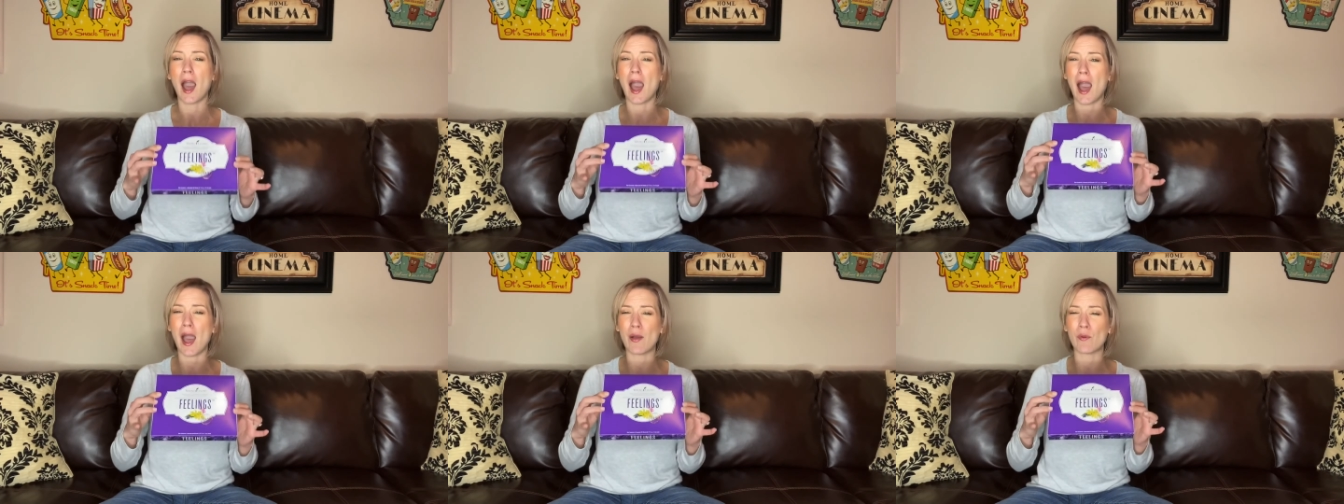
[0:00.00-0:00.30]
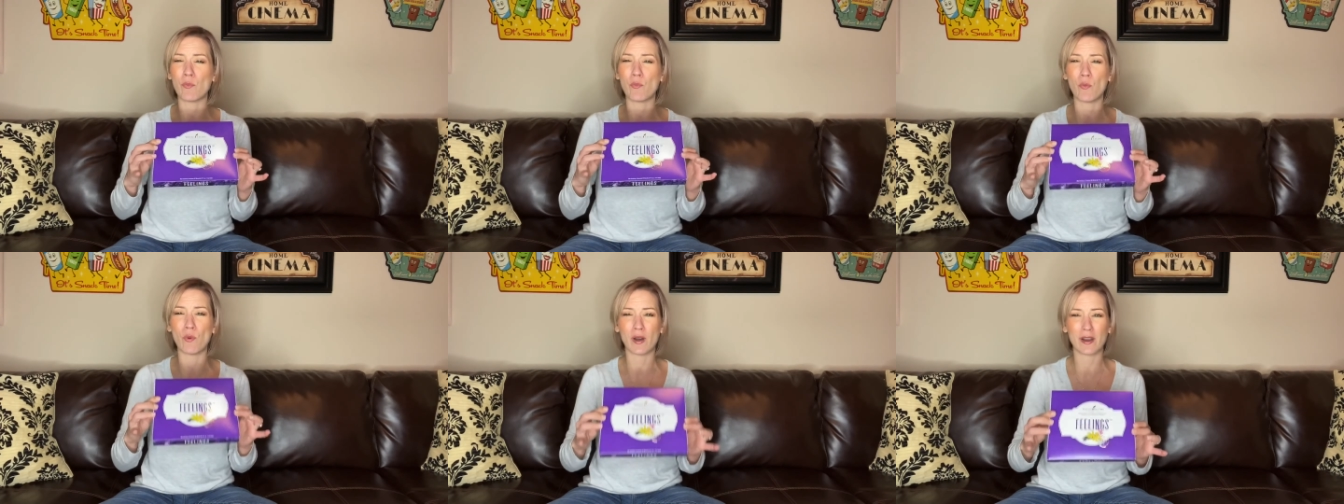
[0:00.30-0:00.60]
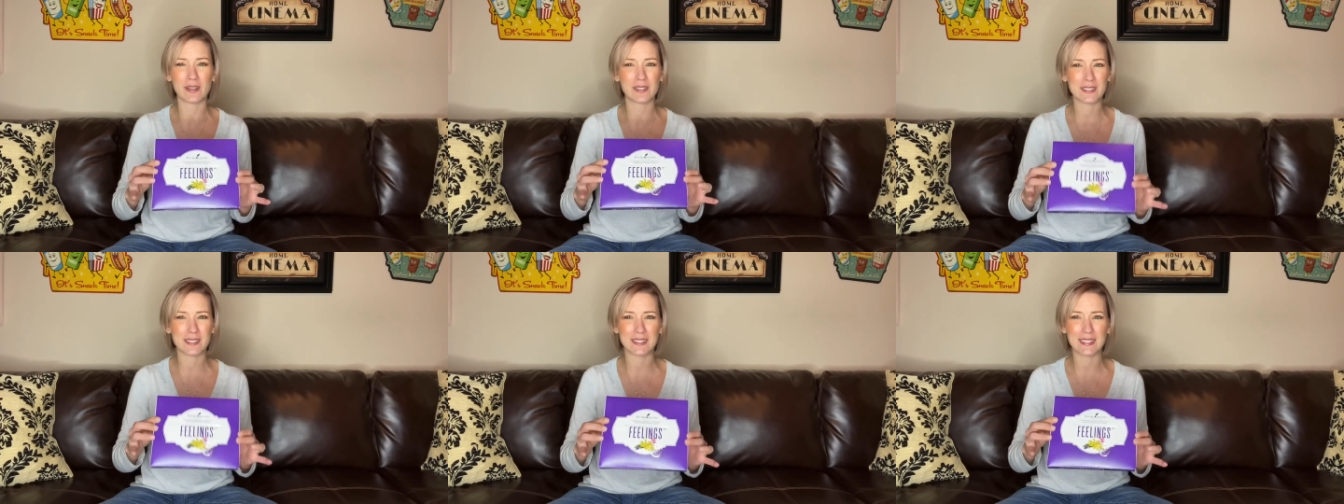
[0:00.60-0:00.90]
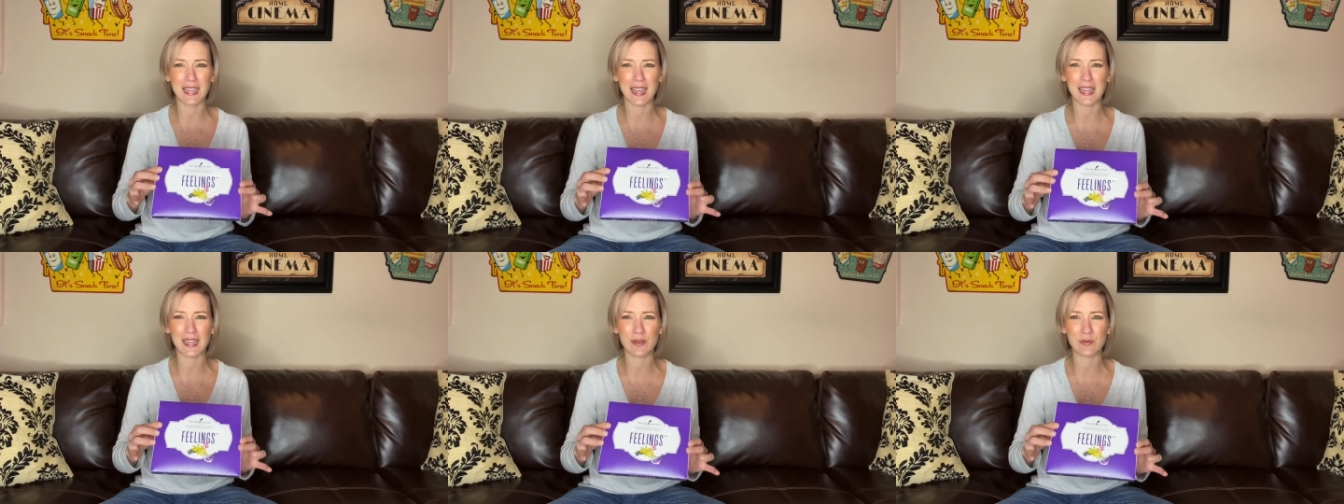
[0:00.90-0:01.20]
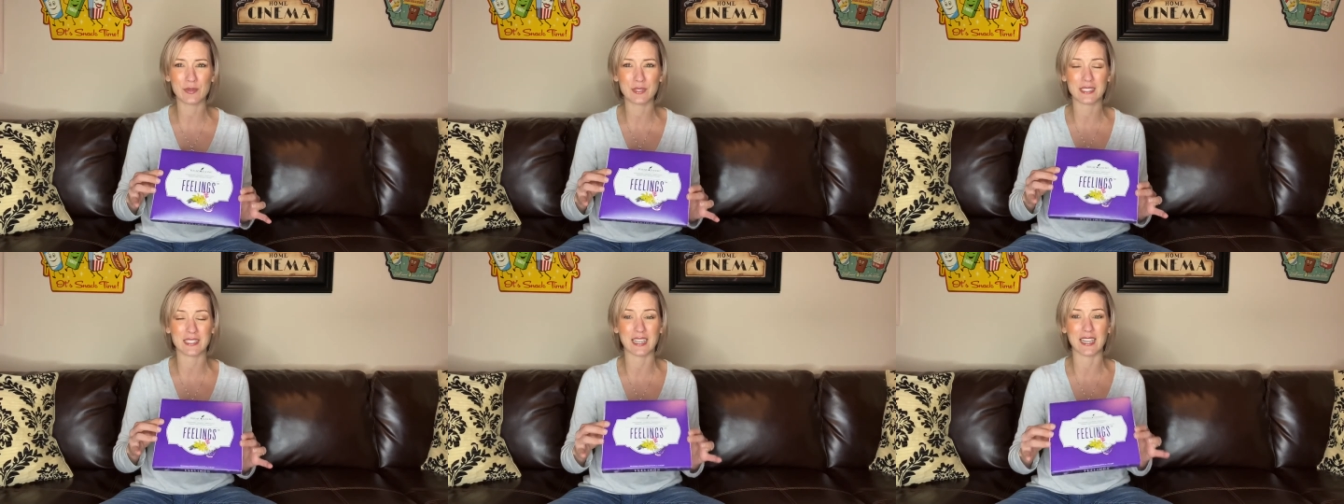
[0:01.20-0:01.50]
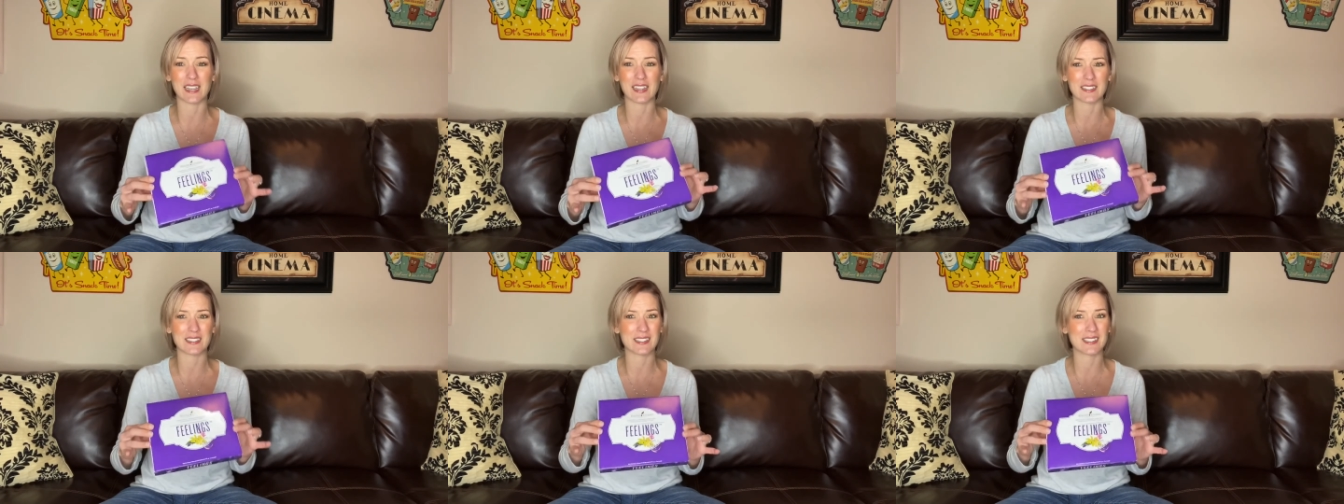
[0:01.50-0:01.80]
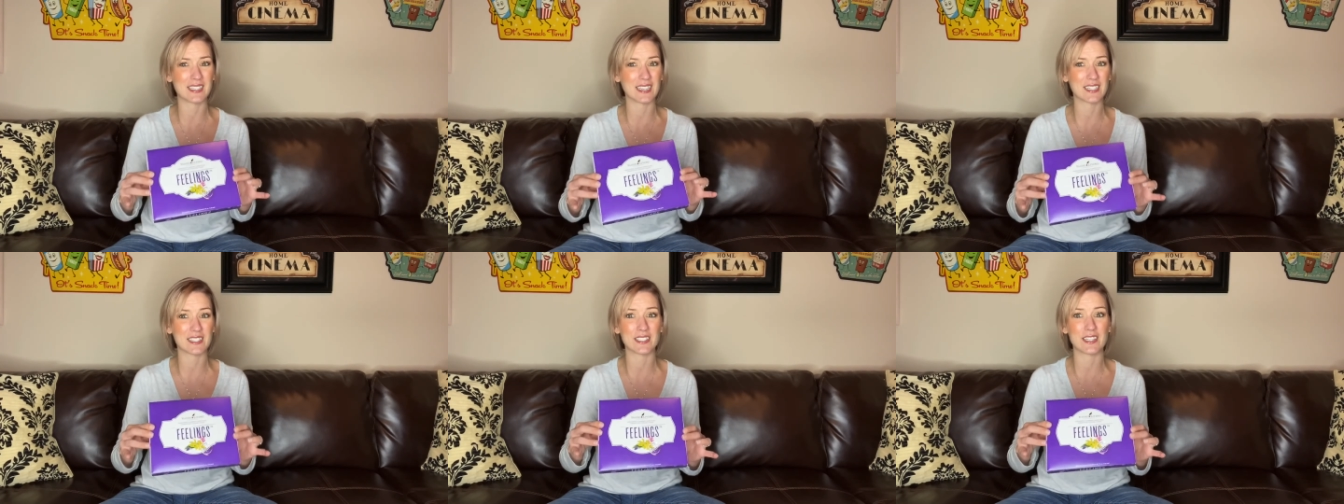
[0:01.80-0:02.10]
I want to say it was like a
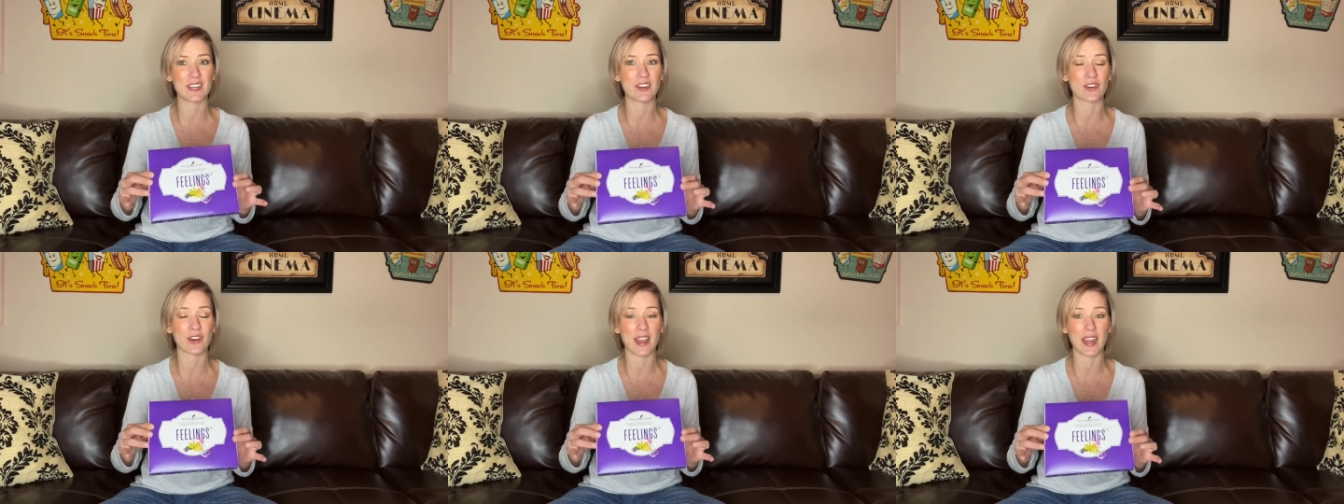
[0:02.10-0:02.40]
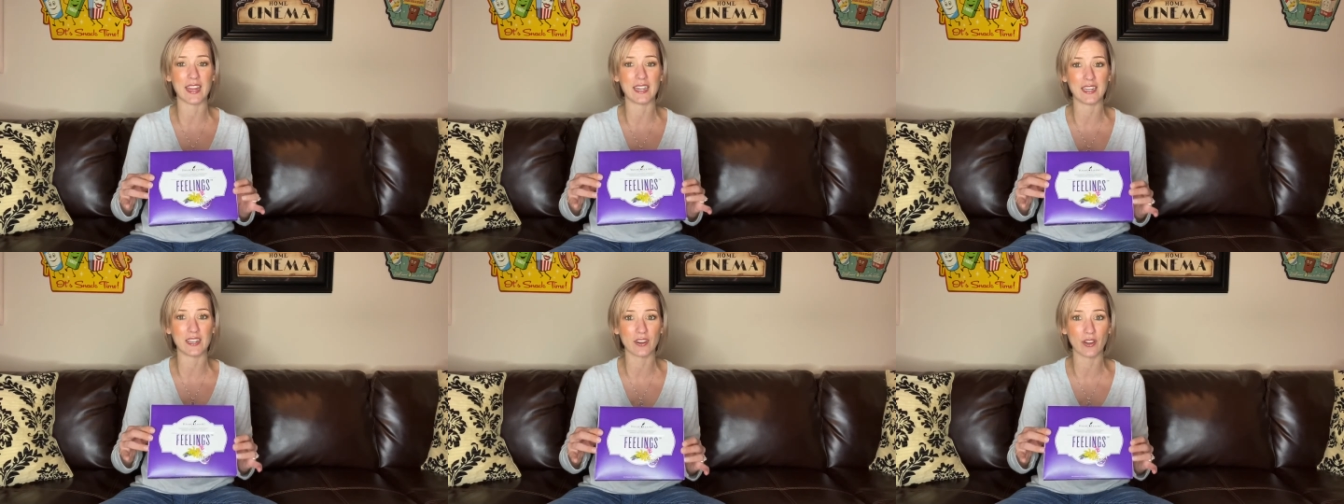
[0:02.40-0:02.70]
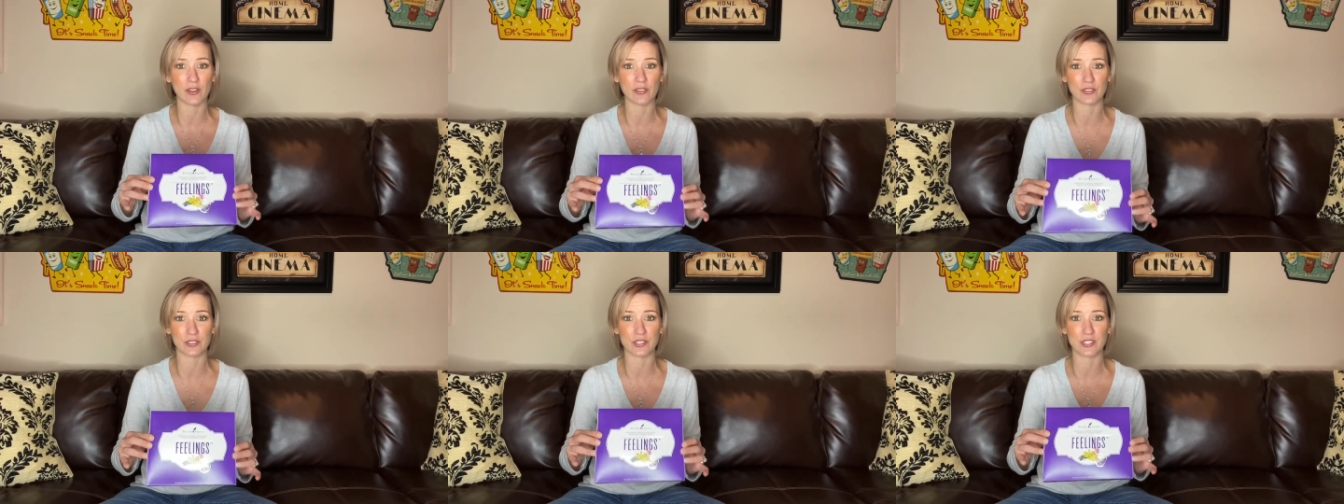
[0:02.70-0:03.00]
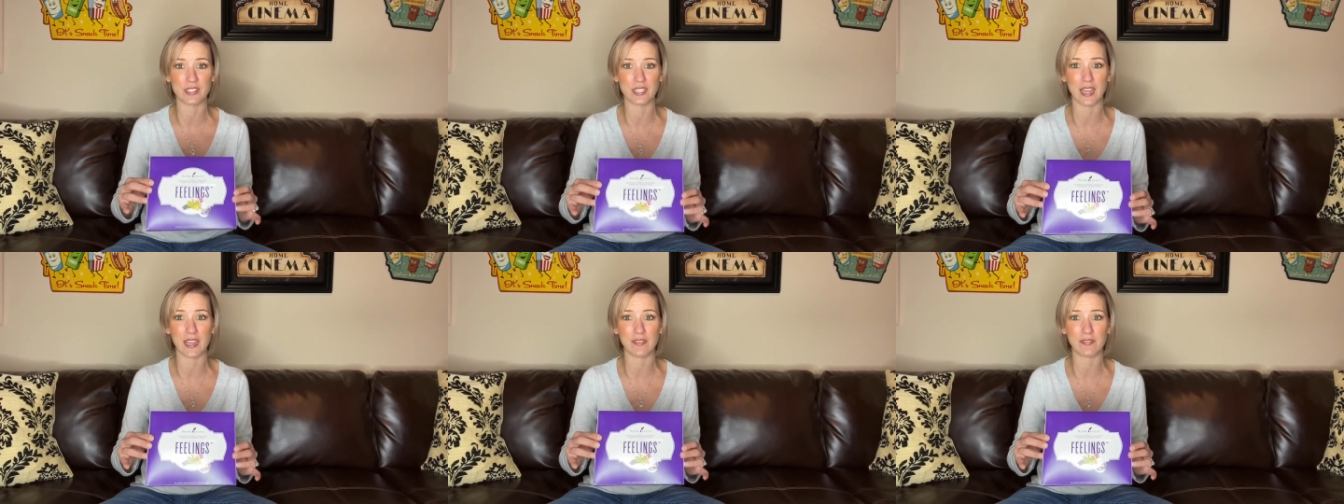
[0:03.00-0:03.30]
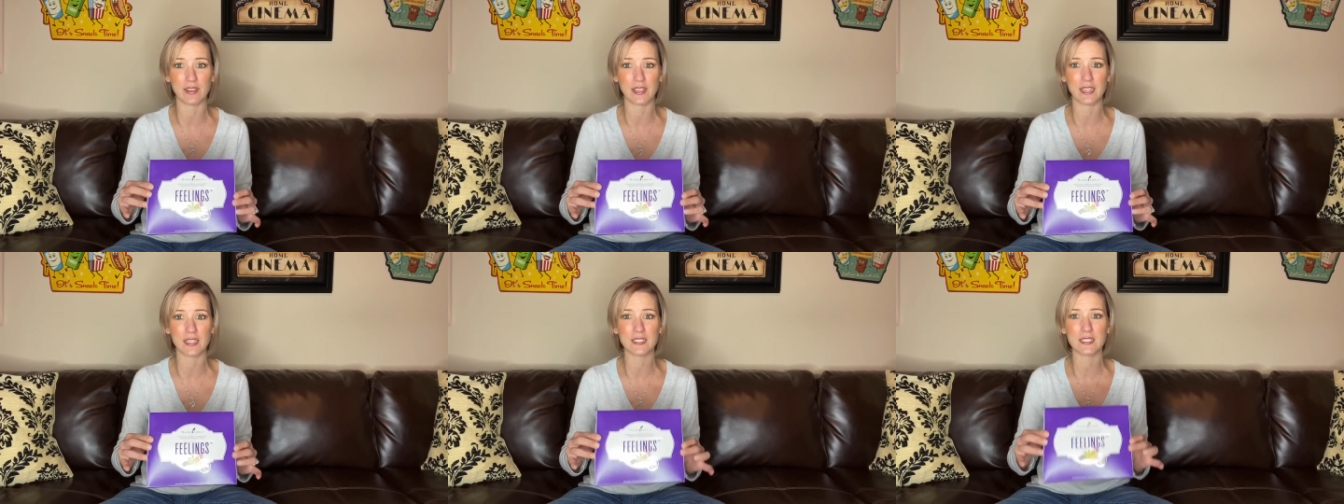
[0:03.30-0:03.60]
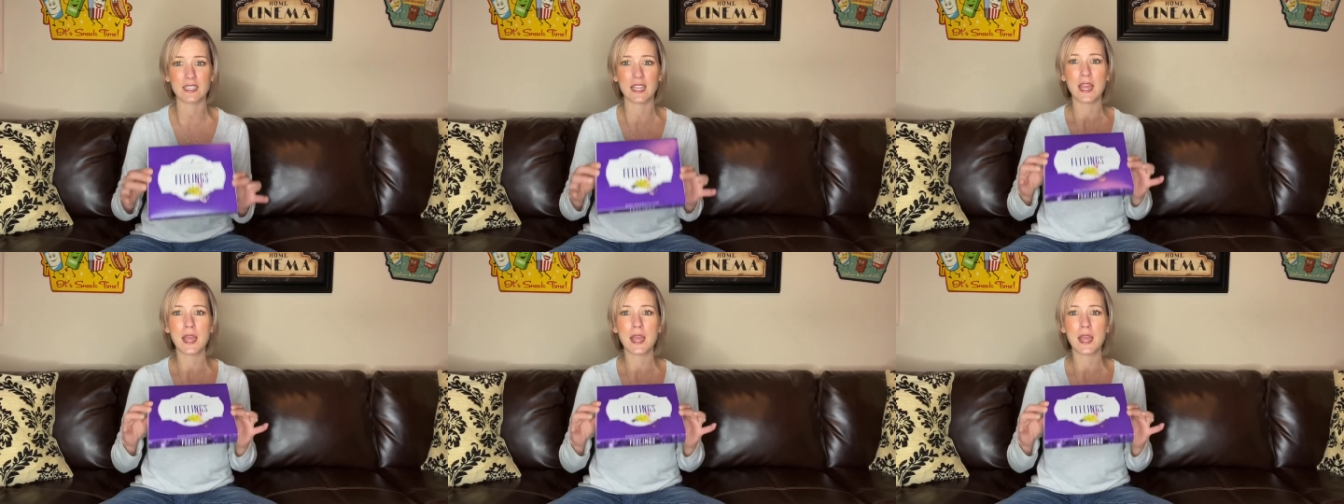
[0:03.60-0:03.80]
60 or 80 dollar savings,